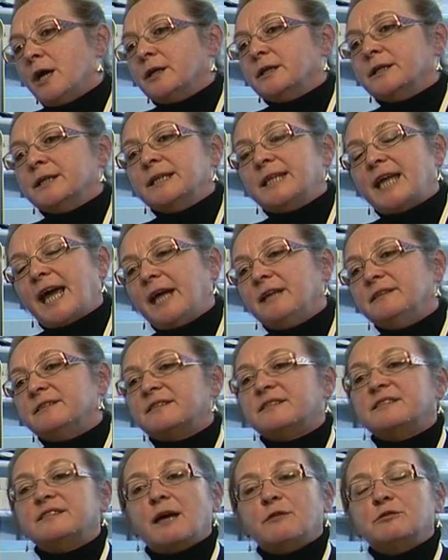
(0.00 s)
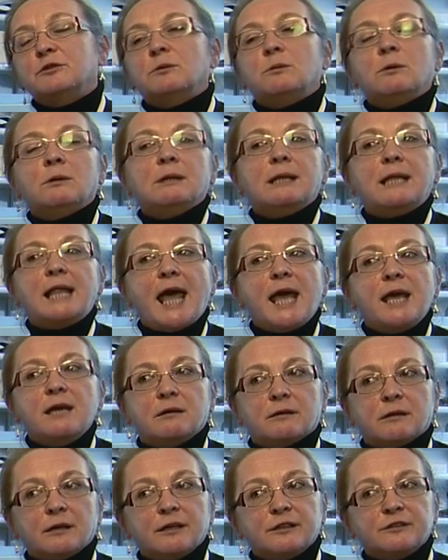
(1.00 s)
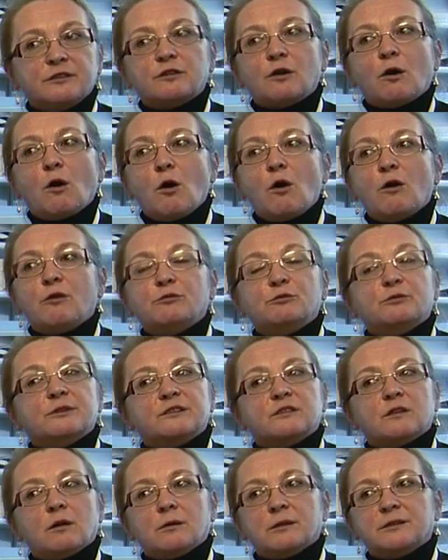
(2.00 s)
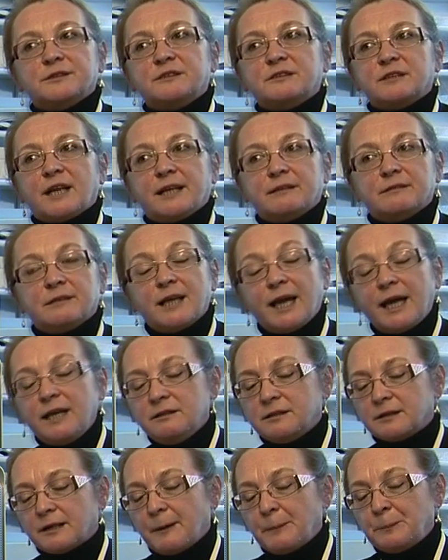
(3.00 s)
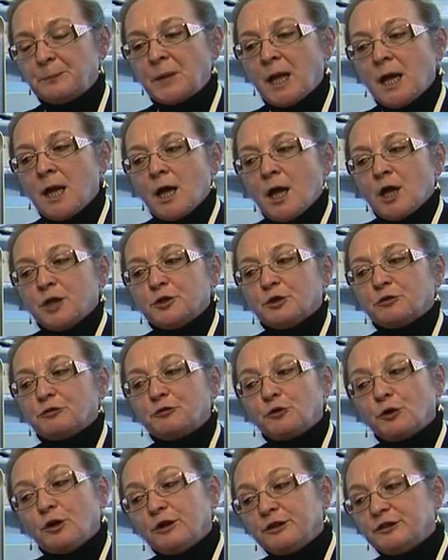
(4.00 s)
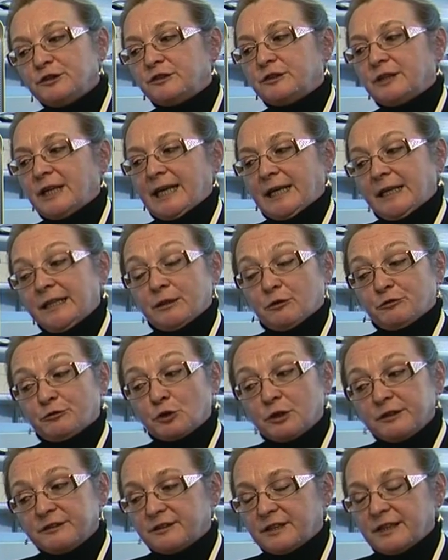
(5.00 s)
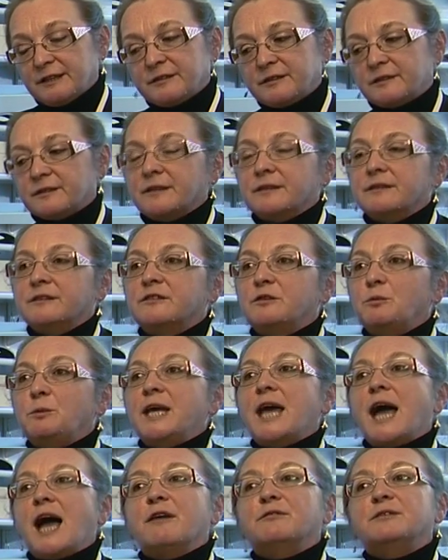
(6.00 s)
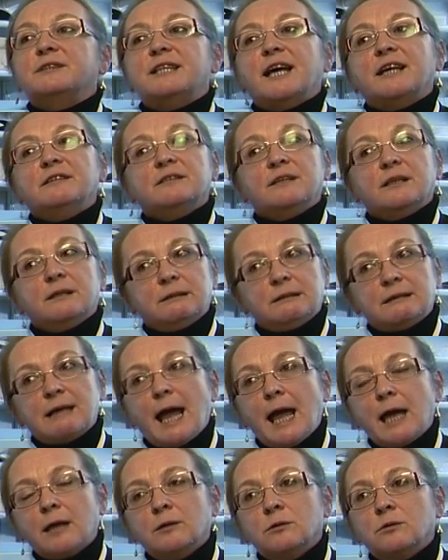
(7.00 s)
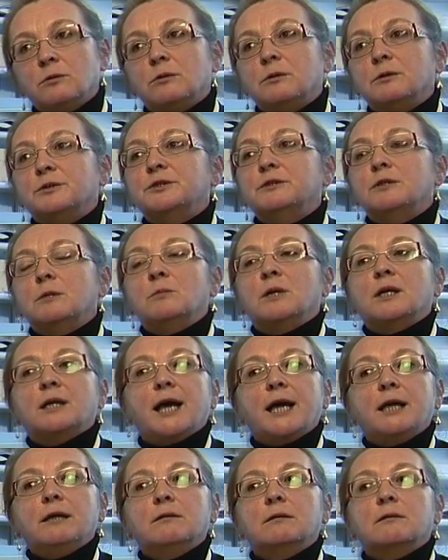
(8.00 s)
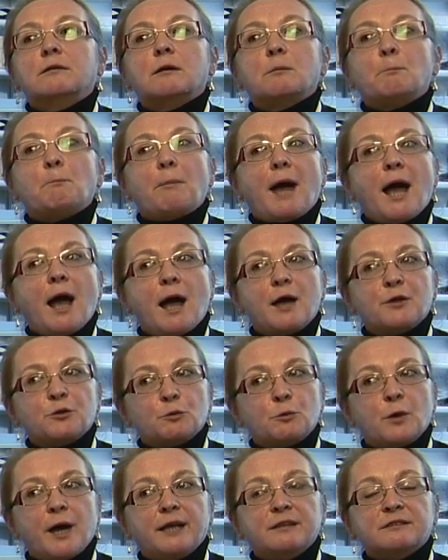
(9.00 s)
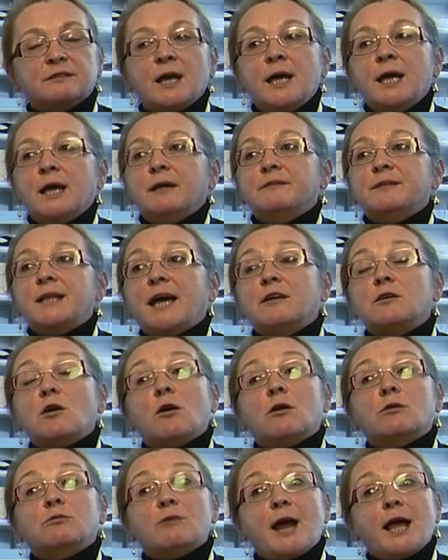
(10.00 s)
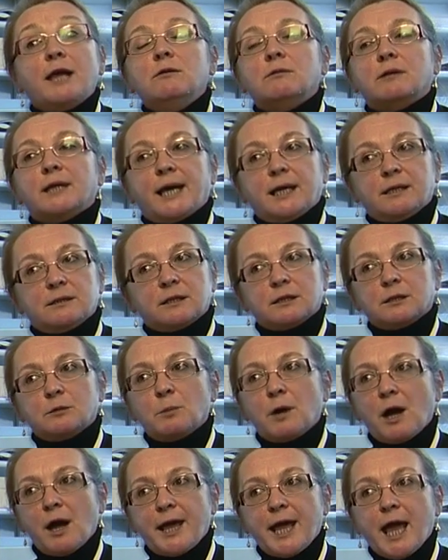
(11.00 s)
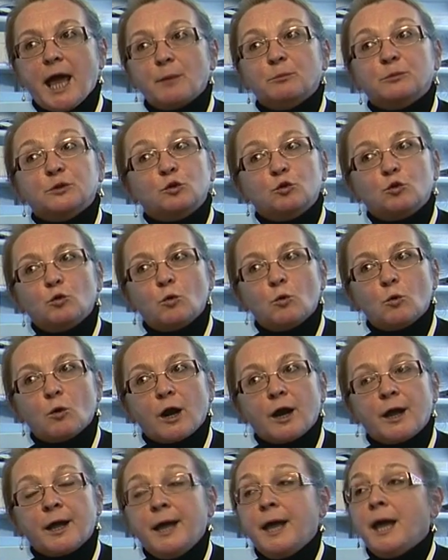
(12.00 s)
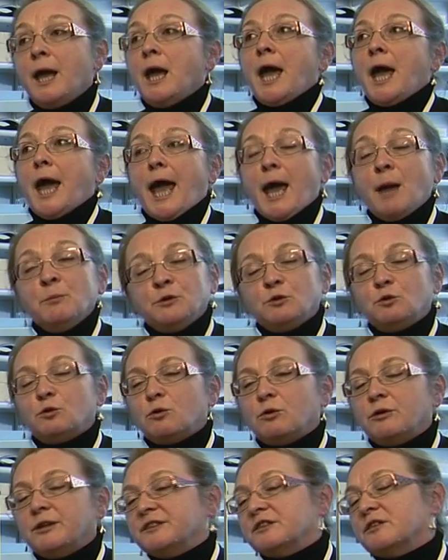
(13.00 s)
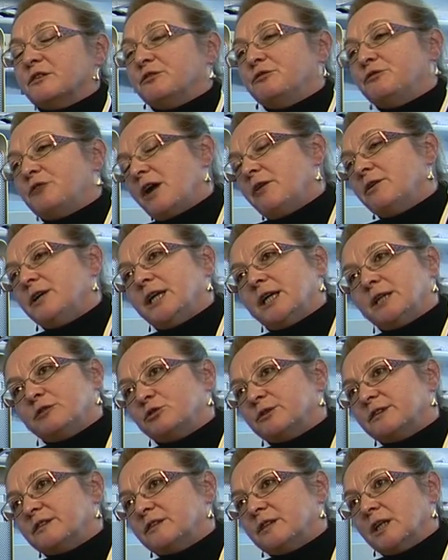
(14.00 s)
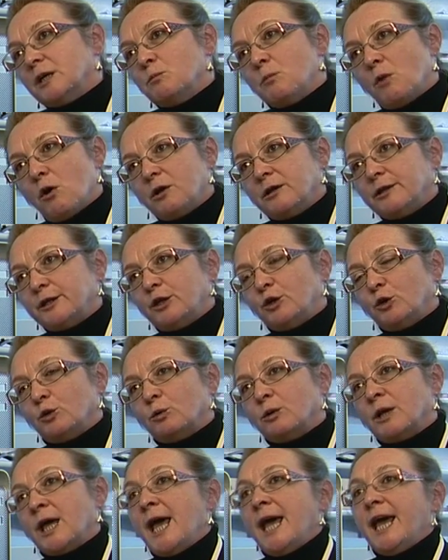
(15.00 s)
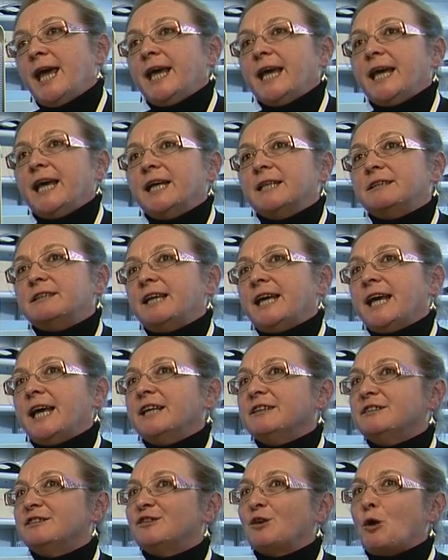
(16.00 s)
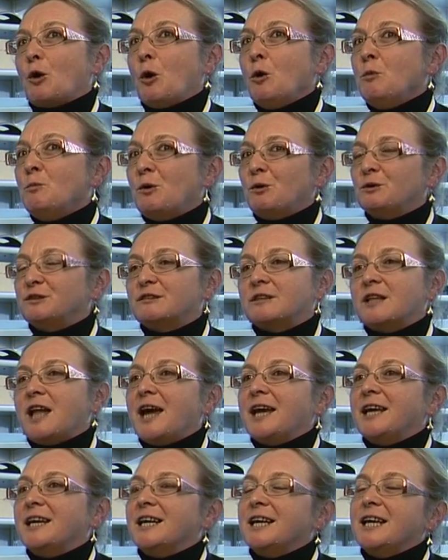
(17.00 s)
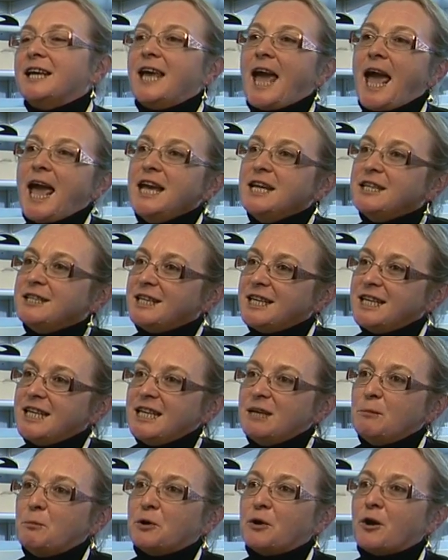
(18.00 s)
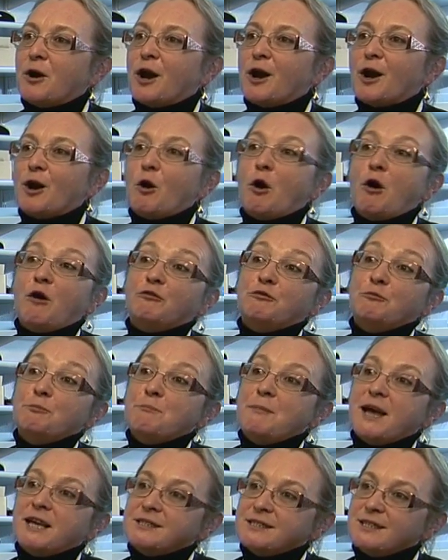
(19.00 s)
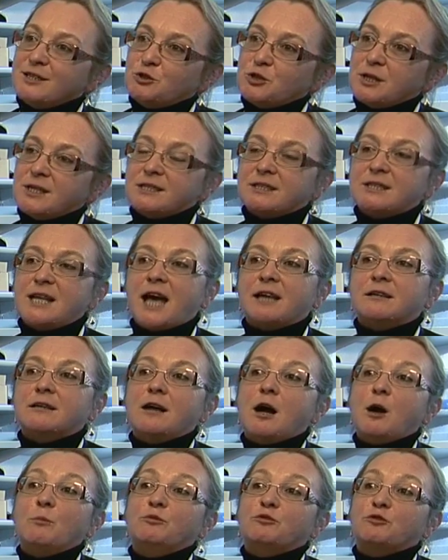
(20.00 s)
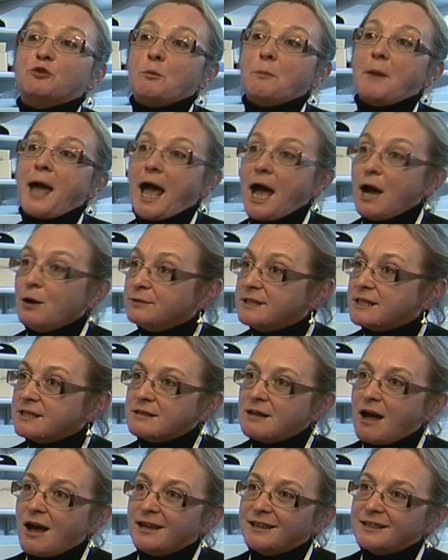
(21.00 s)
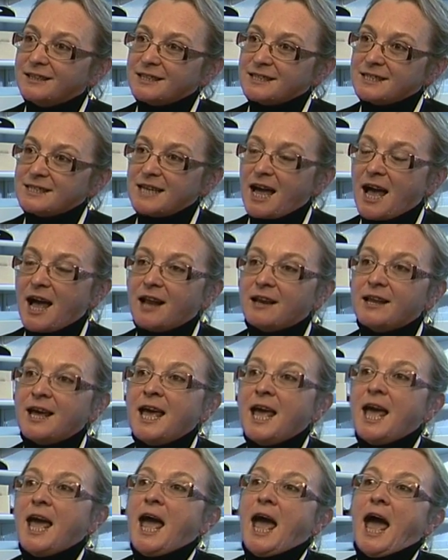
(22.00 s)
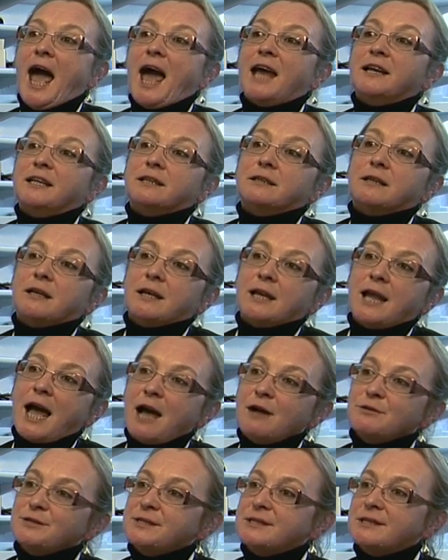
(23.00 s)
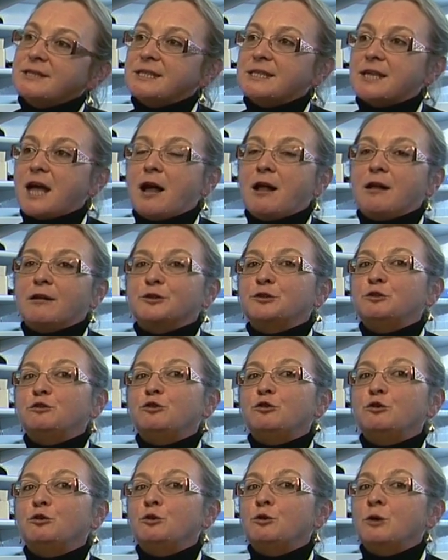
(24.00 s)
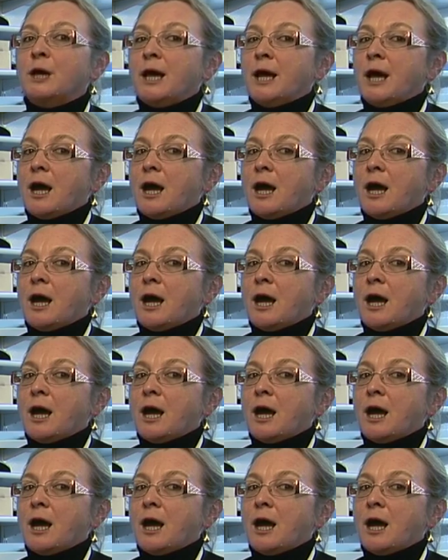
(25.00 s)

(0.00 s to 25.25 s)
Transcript: contains several layers of results and data. In the first instance, we have disentangled the molecular pathways that are regulated by mTOR. mTOR is a very interesting molecule. It is almost like a gatekeeper of messages that come from outside the cell, and it allows the cell to